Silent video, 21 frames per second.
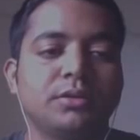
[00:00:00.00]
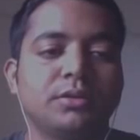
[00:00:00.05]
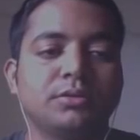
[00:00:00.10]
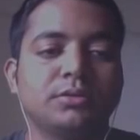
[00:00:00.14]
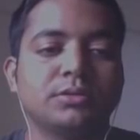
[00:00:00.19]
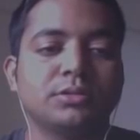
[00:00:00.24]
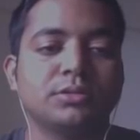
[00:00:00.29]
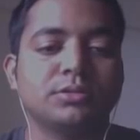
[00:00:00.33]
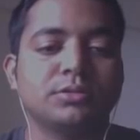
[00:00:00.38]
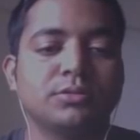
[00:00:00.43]

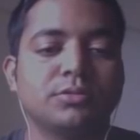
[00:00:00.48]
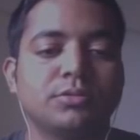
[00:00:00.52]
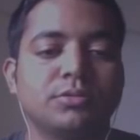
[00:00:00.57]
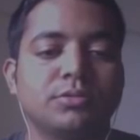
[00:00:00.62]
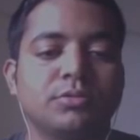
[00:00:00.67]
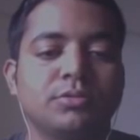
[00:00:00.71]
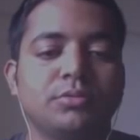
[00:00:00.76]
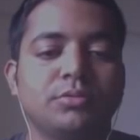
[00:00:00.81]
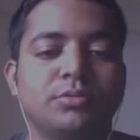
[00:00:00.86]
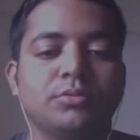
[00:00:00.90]

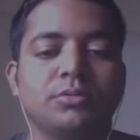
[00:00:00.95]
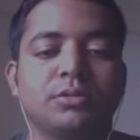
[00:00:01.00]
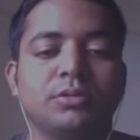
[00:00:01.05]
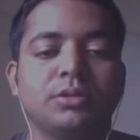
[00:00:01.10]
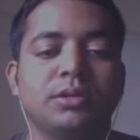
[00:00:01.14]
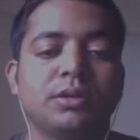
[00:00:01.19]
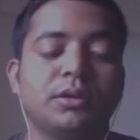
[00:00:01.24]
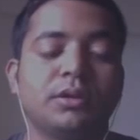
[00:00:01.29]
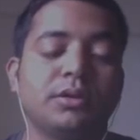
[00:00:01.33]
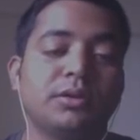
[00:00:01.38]
So
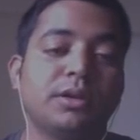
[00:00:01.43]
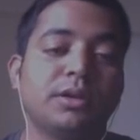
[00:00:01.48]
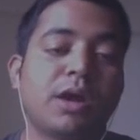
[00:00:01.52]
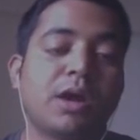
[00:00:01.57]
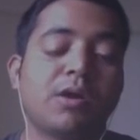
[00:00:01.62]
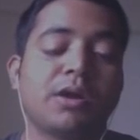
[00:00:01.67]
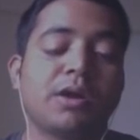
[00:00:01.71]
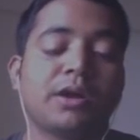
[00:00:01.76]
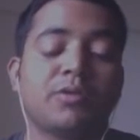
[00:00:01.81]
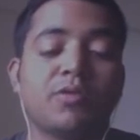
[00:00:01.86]
the
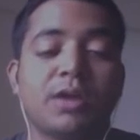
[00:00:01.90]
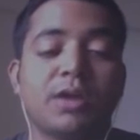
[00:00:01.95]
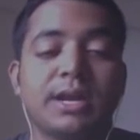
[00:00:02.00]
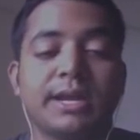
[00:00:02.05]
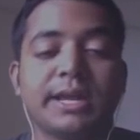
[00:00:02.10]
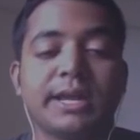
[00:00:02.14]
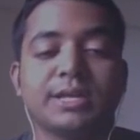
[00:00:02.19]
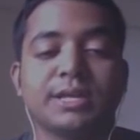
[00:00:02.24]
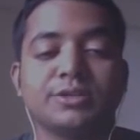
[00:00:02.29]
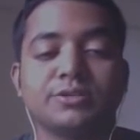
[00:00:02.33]

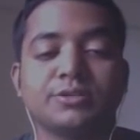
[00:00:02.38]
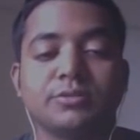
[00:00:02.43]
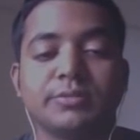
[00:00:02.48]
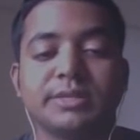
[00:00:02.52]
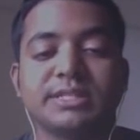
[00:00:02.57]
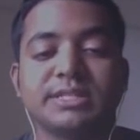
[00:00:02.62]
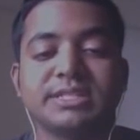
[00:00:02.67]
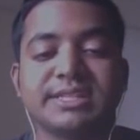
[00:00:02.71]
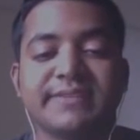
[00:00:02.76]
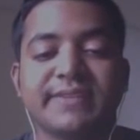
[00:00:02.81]
equality has to be
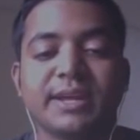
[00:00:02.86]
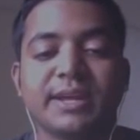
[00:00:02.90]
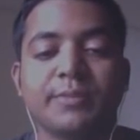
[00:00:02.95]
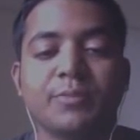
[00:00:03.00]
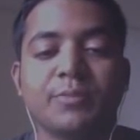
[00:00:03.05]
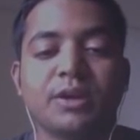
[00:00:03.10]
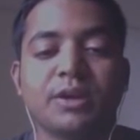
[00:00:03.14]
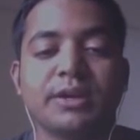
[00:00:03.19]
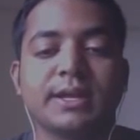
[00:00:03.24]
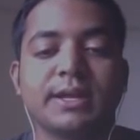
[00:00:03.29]
in civic,
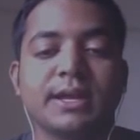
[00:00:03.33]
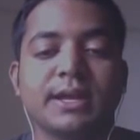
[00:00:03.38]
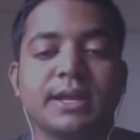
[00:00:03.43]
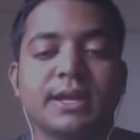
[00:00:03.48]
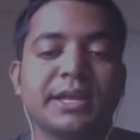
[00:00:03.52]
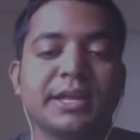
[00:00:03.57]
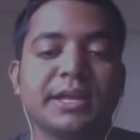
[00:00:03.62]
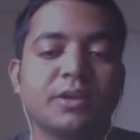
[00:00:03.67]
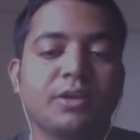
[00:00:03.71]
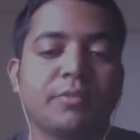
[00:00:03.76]
political,
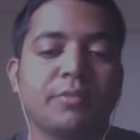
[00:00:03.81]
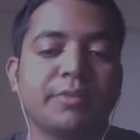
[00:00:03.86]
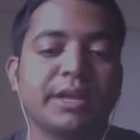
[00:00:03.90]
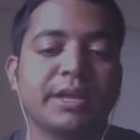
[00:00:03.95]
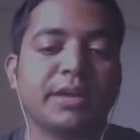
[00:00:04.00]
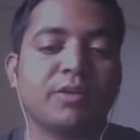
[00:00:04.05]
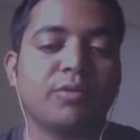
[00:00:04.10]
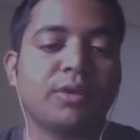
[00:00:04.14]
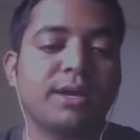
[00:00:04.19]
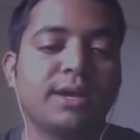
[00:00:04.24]
and
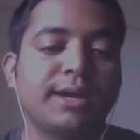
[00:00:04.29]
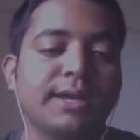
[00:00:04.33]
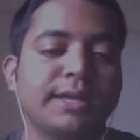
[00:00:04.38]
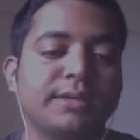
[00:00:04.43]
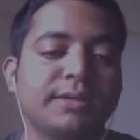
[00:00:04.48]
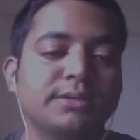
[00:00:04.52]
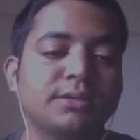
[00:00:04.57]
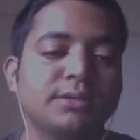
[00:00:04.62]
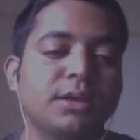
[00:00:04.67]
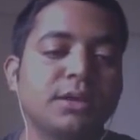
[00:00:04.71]
economic equalities.